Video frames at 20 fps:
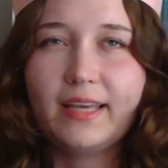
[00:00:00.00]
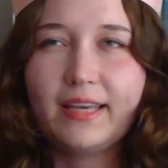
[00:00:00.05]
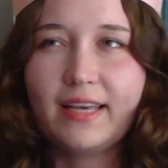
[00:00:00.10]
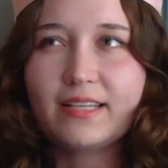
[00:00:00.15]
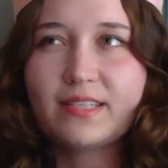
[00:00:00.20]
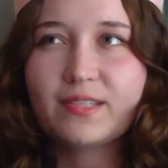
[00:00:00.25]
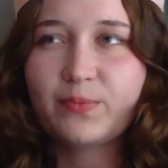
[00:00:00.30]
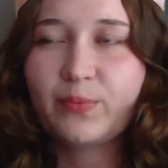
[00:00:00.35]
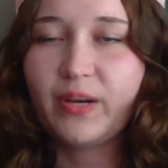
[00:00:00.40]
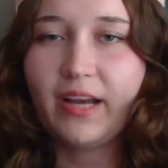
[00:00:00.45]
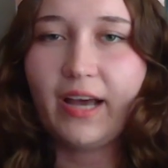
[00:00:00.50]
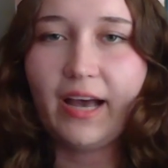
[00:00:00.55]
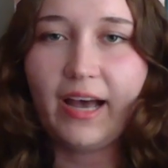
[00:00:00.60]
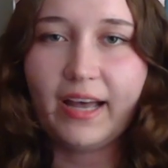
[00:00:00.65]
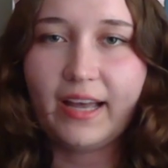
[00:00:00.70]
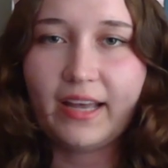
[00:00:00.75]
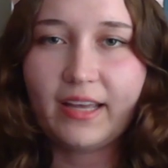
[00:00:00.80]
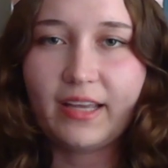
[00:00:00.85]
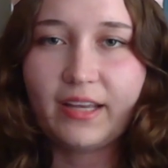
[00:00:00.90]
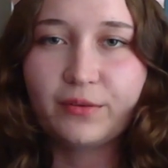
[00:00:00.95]
I guess when
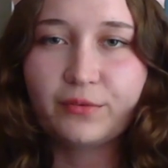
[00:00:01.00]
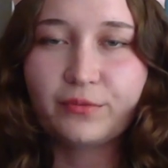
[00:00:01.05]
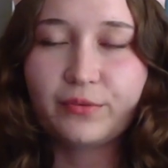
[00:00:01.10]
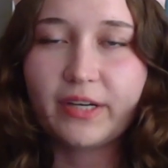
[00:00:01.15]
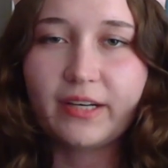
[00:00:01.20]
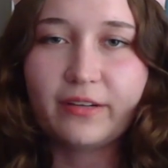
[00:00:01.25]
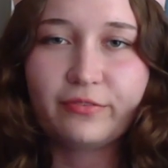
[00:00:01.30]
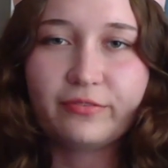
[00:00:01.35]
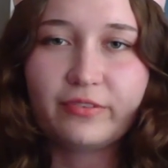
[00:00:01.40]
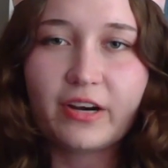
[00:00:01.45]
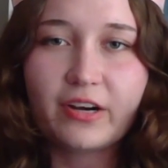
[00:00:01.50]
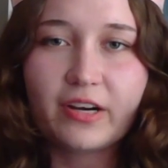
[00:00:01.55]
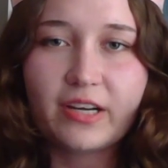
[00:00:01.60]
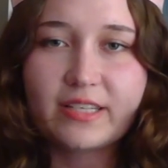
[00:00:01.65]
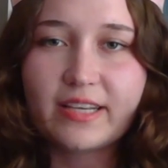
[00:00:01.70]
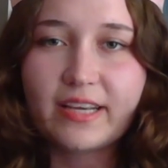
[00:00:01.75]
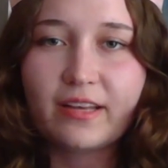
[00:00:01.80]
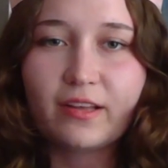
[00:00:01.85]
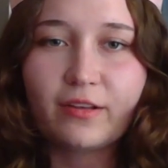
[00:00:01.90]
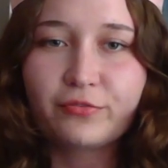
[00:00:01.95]
I read a
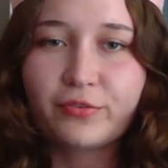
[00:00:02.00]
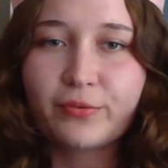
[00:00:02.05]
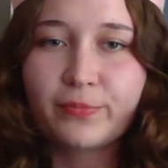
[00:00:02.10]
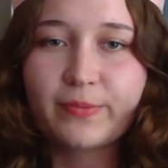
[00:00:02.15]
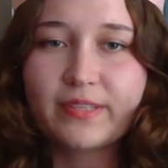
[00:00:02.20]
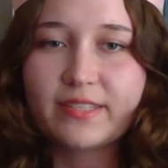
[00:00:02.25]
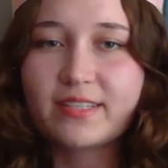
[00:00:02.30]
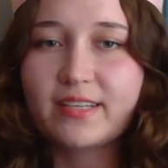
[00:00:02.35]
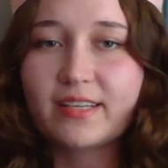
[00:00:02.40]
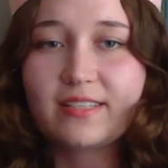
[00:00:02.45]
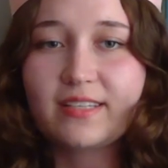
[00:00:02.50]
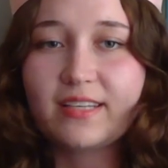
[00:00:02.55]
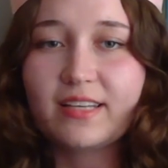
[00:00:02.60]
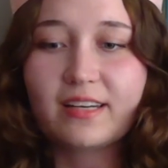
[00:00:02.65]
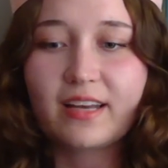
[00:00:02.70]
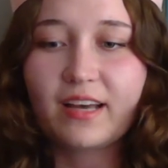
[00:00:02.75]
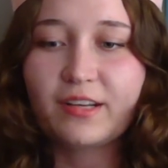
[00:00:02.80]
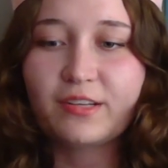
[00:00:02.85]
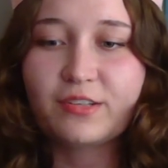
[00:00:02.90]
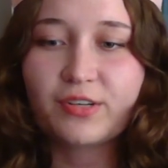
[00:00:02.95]
fairy tale from the
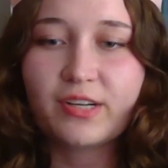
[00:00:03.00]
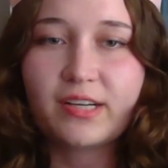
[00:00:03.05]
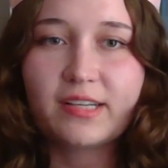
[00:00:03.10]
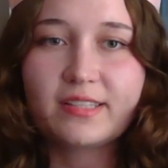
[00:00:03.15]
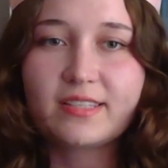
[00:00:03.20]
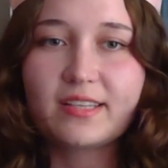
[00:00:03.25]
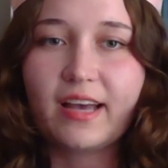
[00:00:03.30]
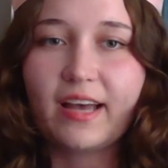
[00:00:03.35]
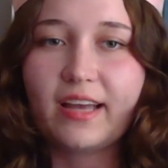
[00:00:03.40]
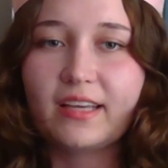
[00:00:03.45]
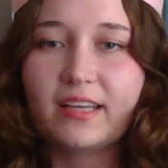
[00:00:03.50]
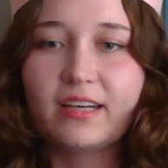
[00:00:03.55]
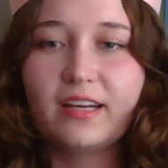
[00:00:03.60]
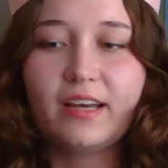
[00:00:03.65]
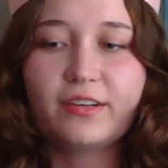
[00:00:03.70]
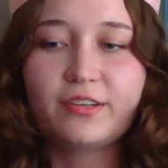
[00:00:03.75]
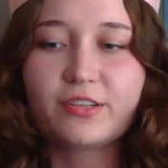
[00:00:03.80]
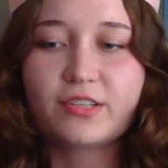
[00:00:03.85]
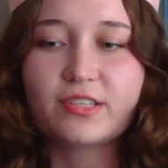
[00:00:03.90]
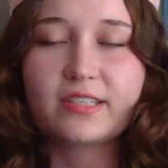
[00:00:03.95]
1600s, I can
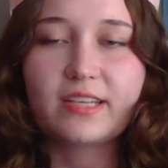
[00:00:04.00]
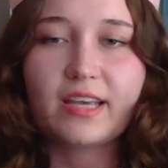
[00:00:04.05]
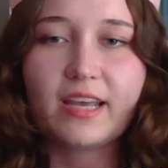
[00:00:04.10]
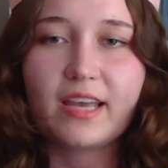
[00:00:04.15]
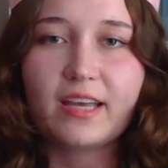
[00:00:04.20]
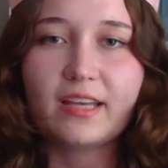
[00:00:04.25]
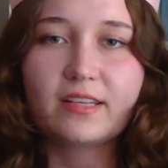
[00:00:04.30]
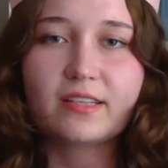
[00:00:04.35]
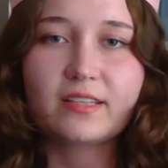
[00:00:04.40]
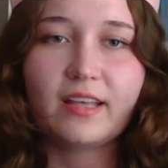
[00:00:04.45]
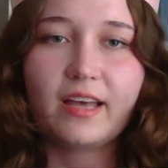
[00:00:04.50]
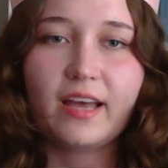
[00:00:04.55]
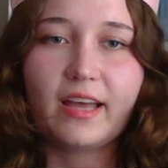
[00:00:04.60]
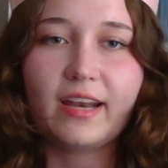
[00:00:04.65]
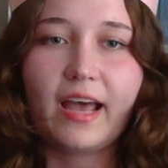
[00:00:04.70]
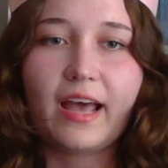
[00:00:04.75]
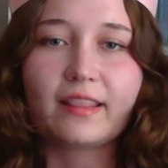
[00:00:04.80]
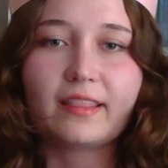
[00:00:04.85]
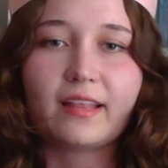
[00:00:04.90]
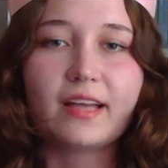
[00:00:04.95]
understand
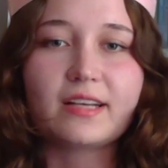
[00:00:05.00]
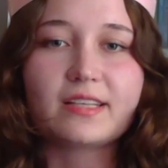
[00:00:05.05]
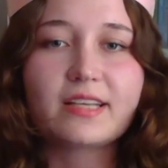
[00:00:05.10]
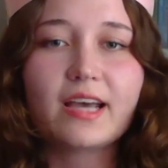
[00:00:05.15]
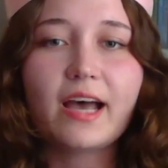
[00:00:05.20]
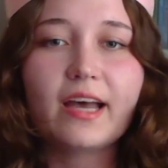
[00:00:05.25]
that at that